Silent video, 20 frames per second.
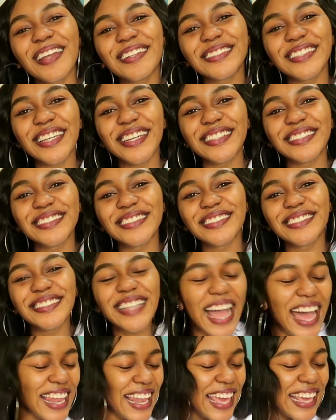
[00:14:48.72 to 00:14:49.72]
it's good.
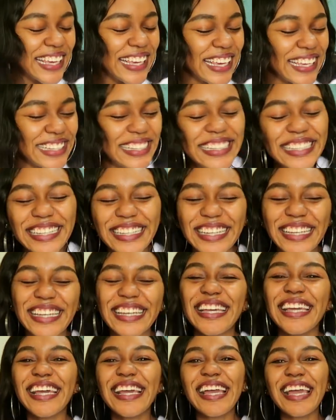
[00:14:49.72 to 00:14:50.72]
I like it.
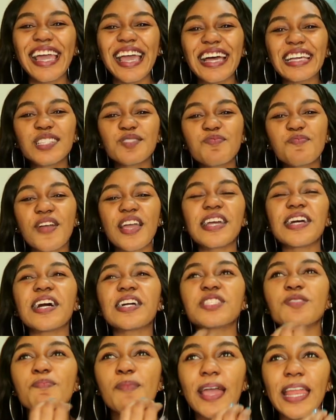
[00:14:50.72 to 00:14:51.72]
it
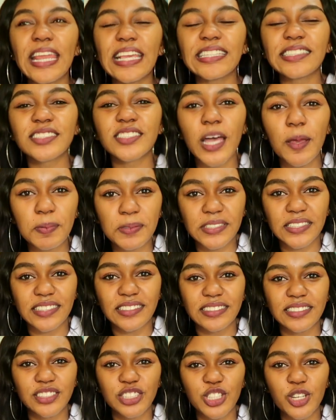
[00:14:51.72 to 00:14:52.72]
has many
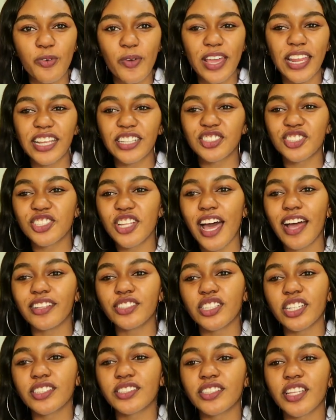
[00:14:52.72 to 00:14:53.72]
substance to it. It's
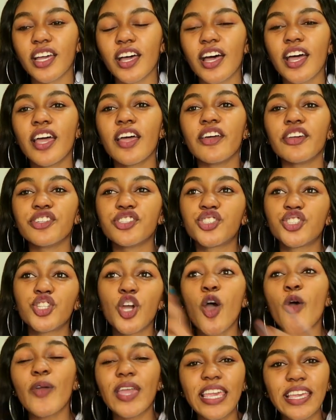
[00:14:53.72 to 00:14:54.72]
not just a
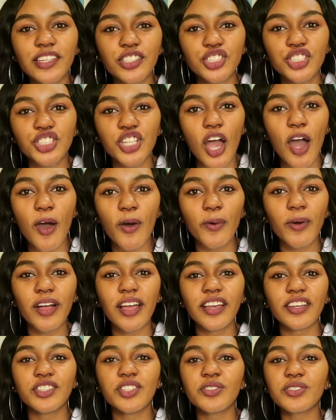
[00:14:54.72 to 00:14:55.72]
showy show.
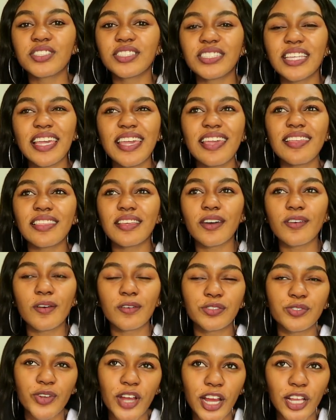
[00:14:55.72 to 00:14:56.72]
You see the
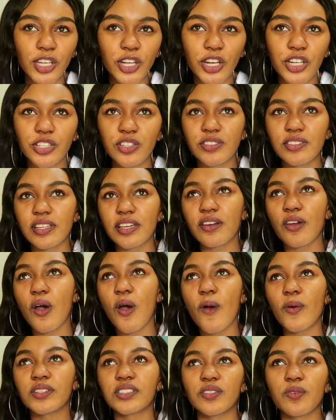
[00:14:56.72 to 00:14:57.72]
trailer, you think,
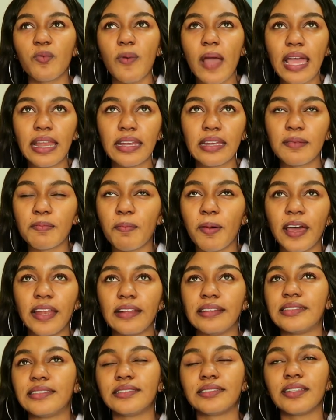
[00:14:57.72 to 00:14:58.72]
oh, it's wedding,
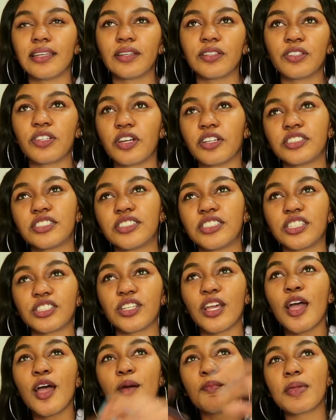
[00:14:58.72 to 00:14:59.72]
but there's
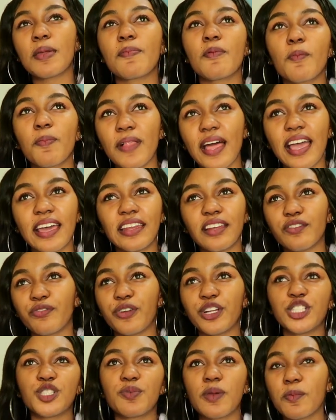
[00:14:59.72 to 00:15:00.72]
just people planning
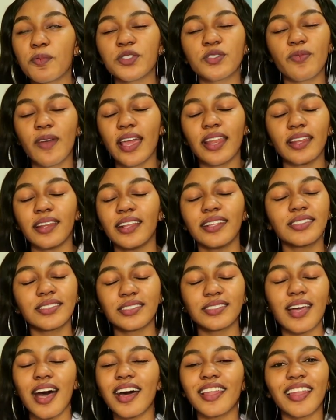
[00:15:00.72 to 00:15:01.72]
rich people's wedding.
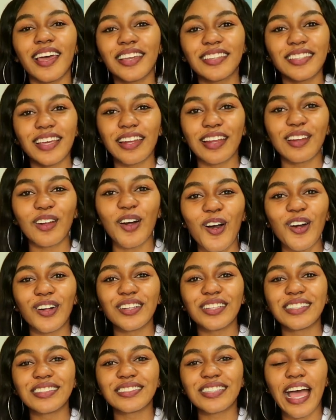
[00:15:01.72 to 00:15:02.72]
It's not like that
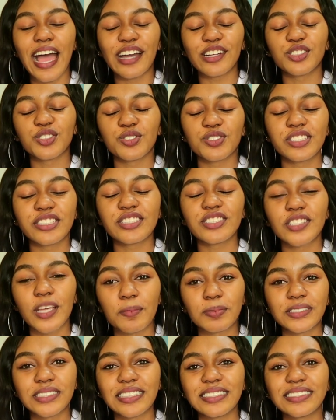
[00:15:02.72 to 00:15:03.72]
all. It's actually
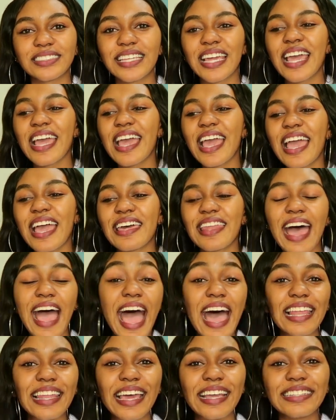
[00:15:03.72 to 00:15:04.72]
substance, and
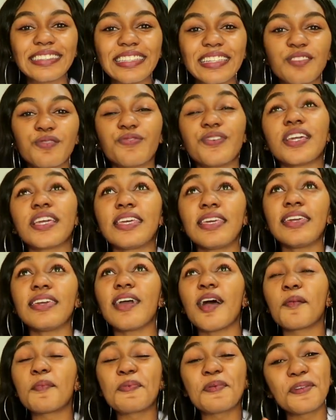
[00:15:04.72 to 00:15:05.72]
I liked it.
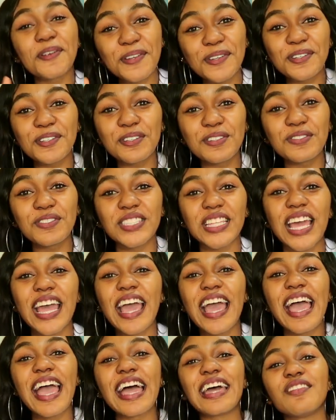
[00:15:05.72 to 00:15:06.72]
Vicky approves,
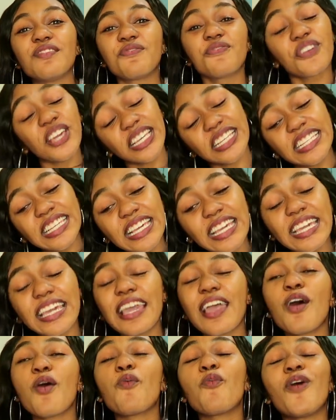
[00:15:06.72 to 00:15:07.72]
and
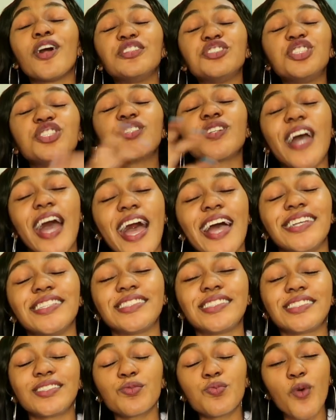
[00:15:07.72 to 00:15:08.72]
Vicky wants you
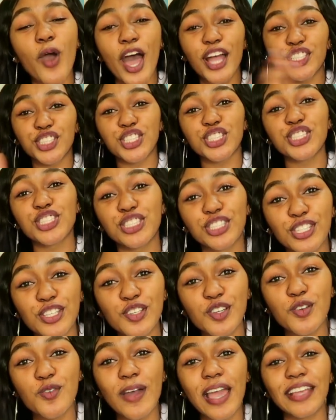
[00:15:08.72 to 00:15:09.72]
guys to watch it
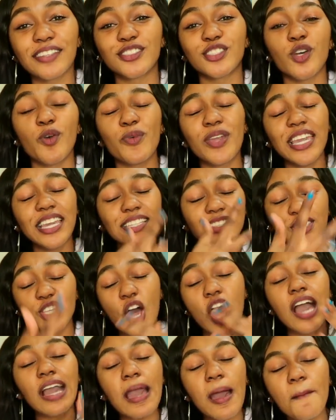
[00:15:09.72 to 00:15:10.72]
too, and so we can
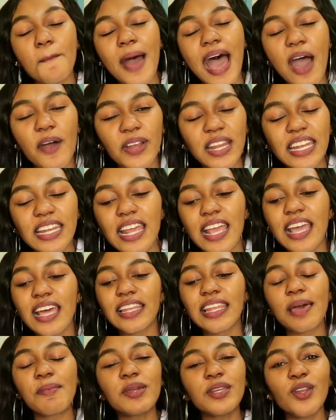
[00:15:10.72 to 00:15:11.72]
talk about it.
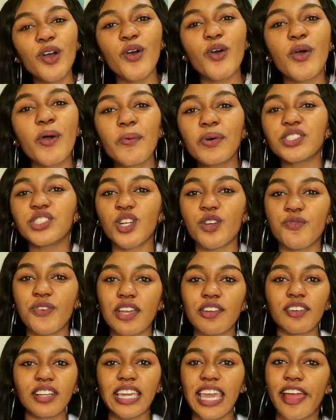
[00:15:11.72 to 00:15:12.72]
Let me know, who was your
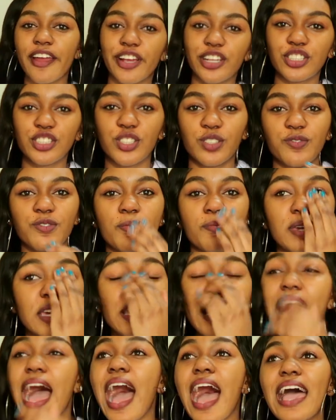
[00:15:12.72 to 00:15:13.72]
favorite character? For
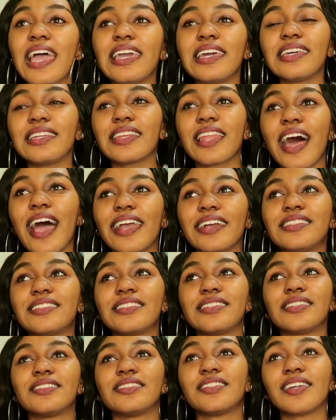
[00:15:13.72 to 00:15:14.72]
me, I
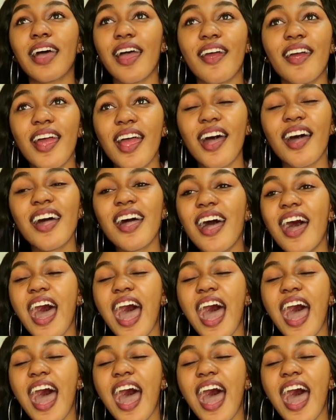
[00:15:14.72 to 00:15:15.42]
liked Tara.